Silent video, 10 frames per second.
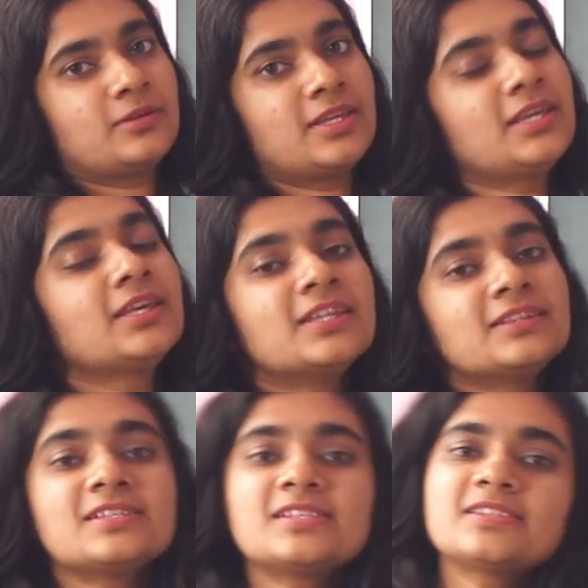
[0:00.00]
Okay,
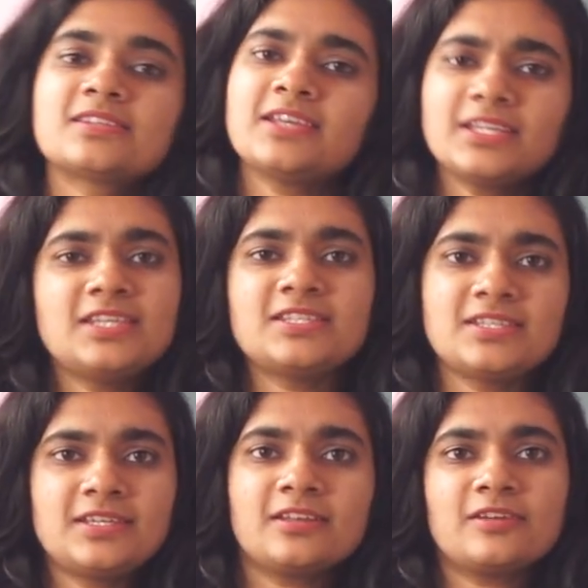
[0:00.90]
this is an
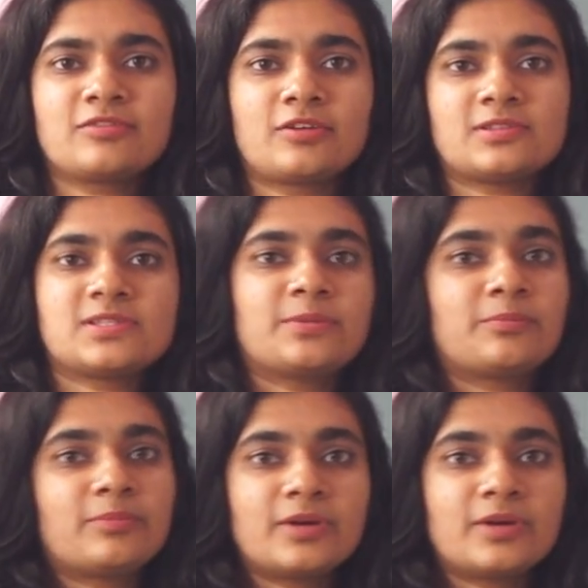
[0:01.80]
easy enough concept,